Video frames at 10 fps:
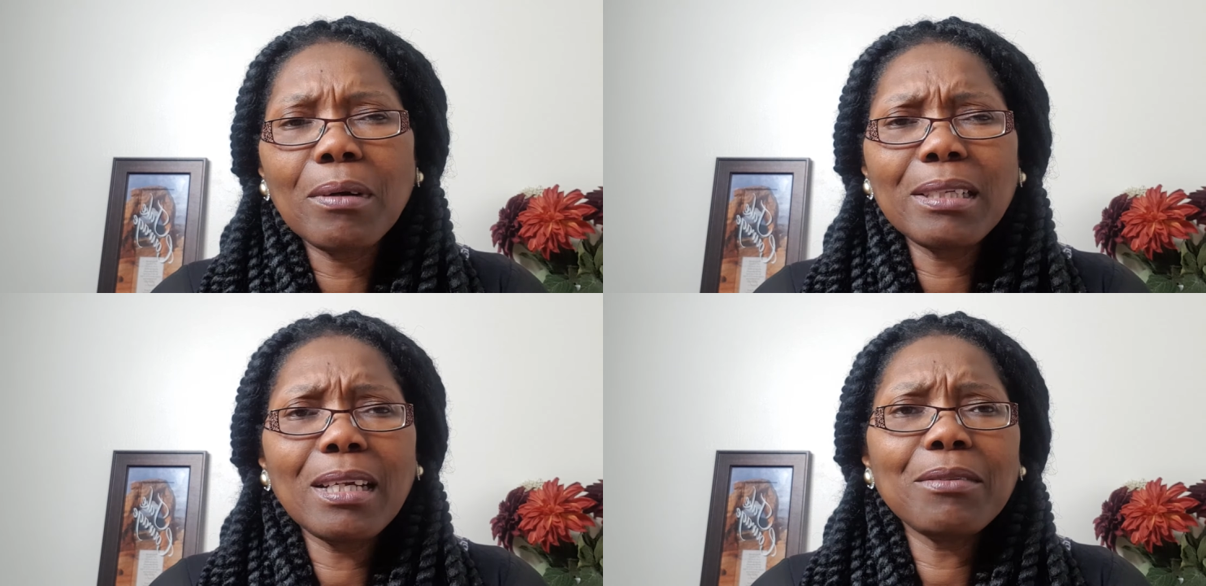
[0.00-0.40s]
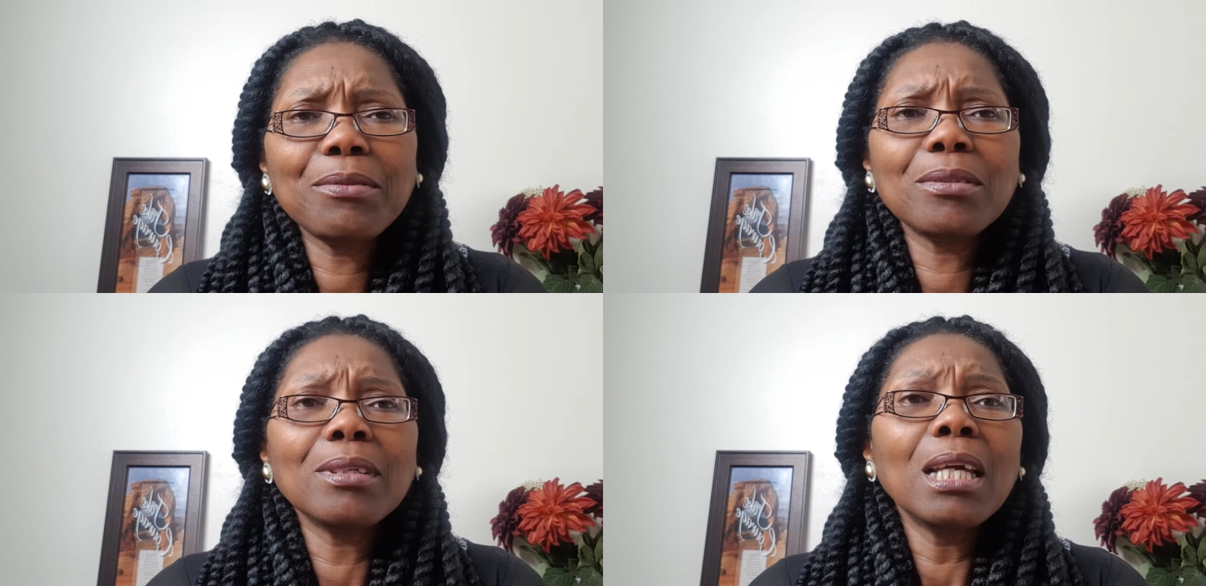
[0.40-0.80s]
Why do I have
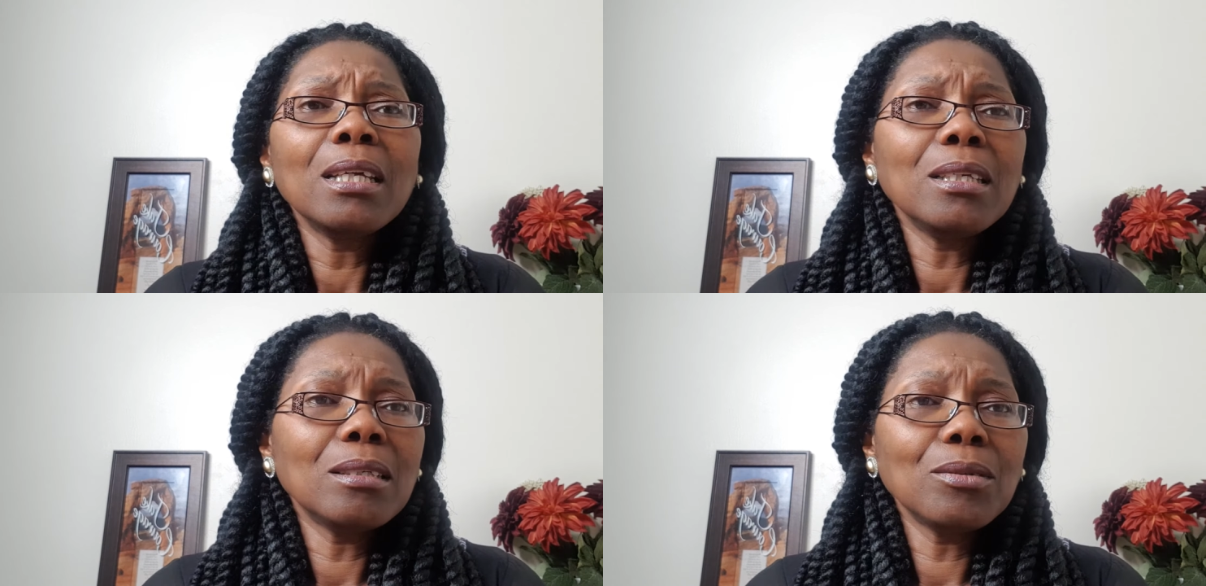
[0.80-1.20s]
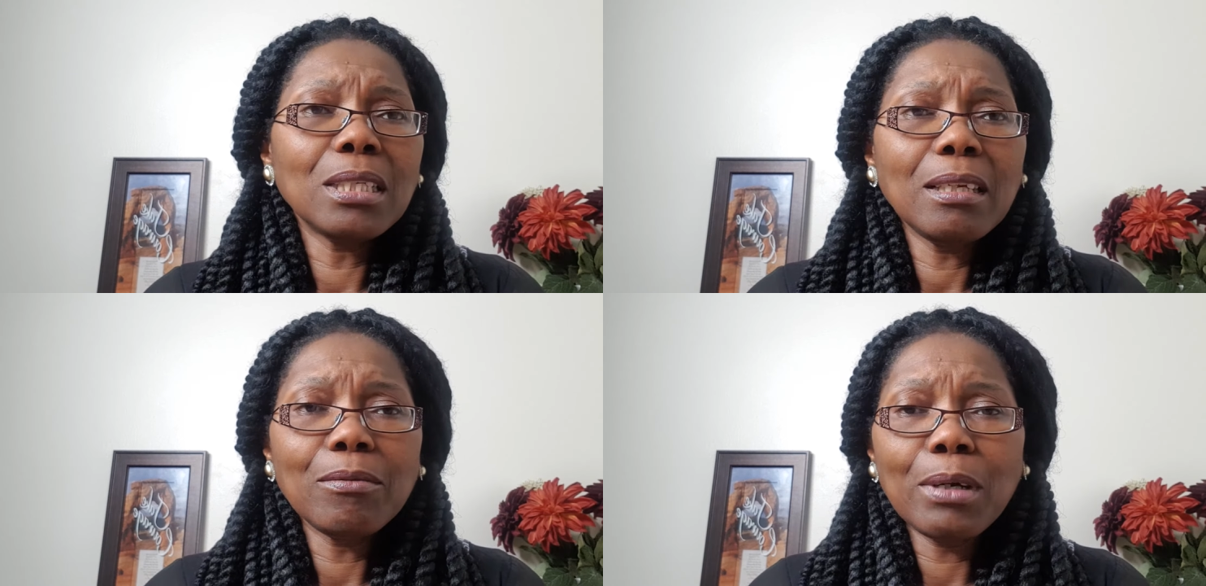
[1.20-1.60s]
to,
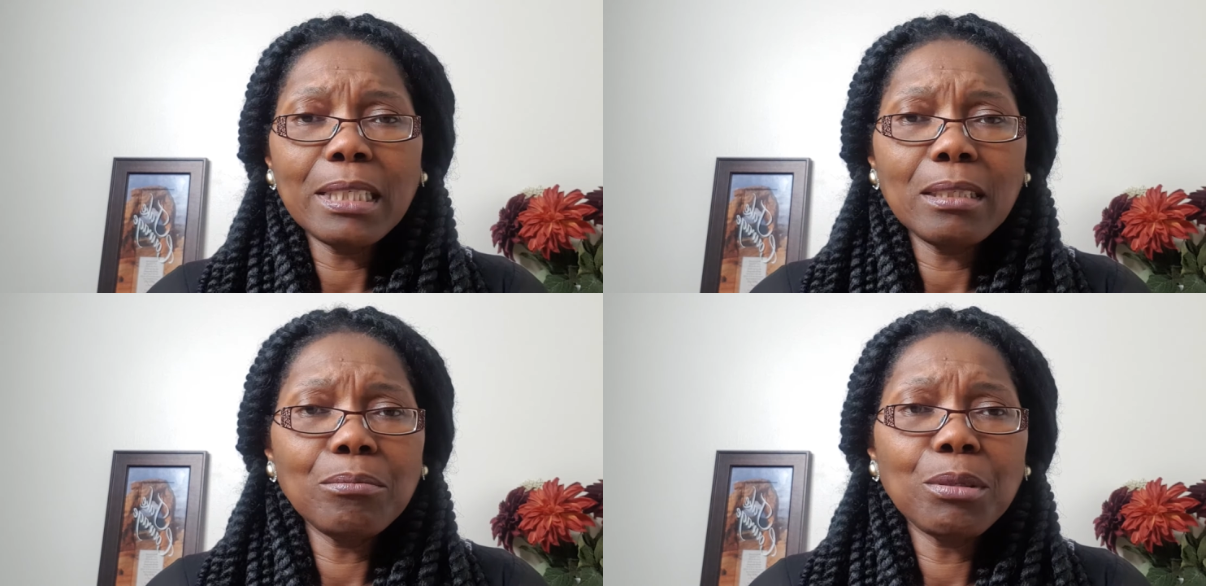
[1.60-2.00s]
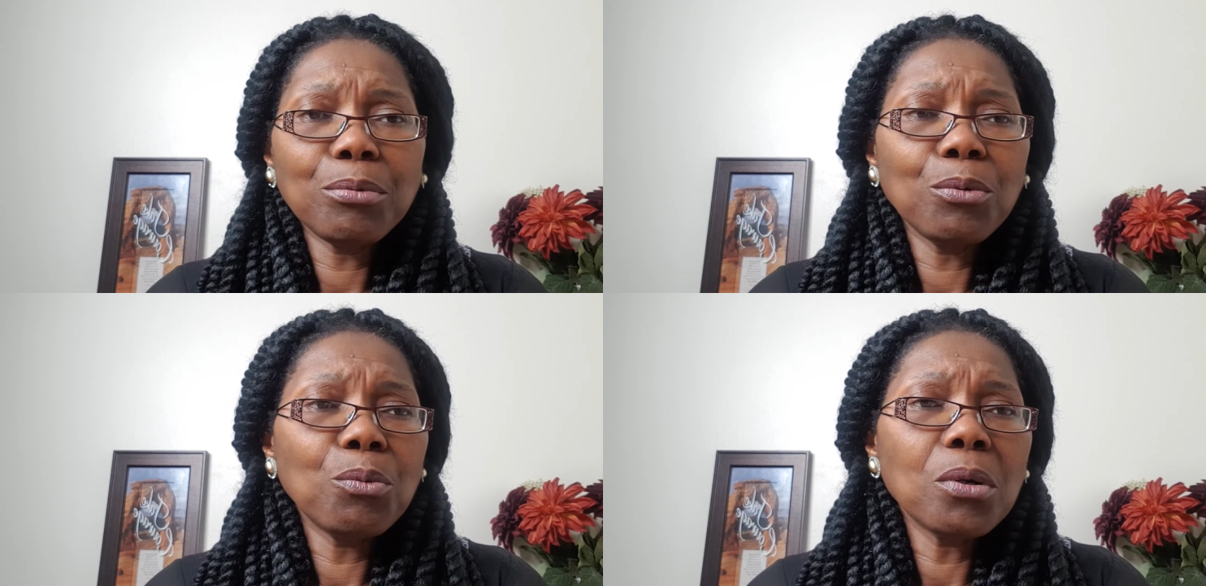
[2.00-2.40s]
give? Why didn't
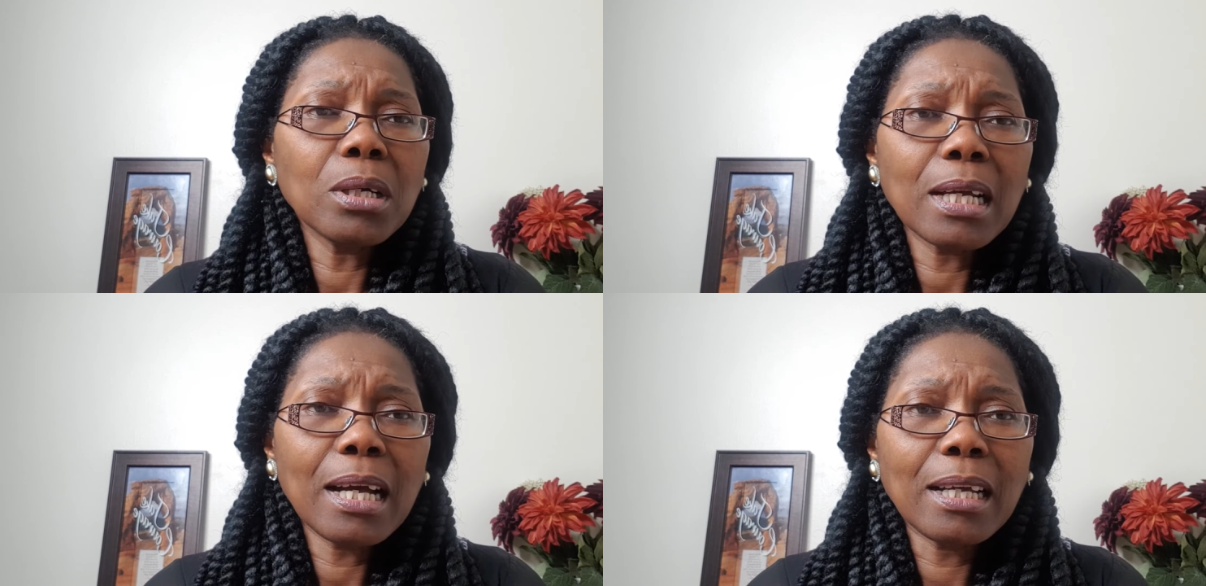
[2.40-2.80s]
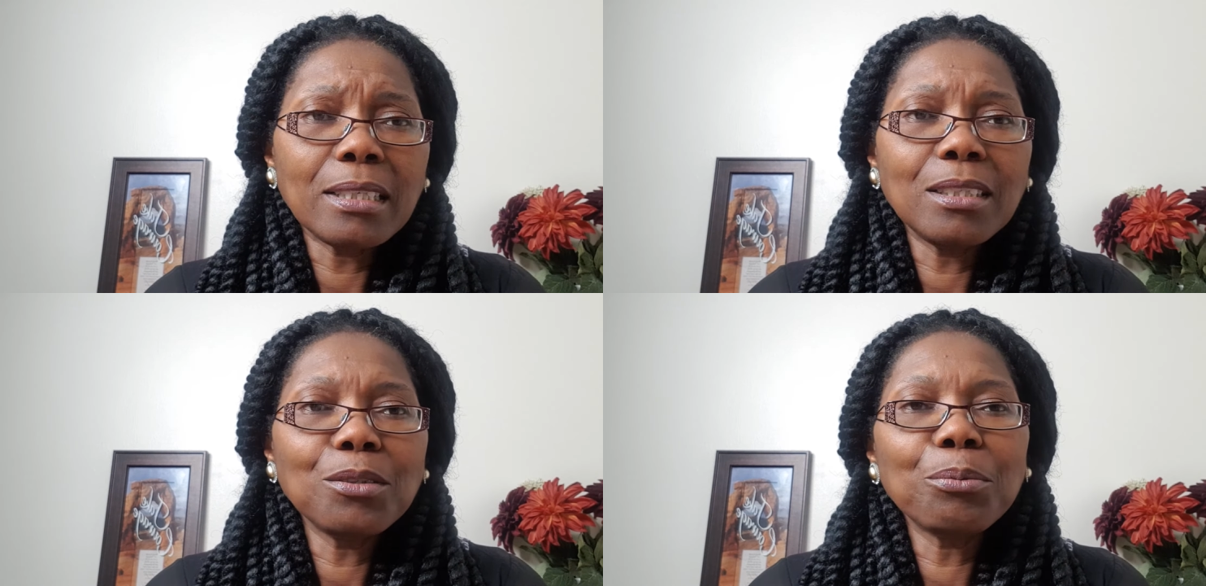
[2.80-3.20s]
people work hard?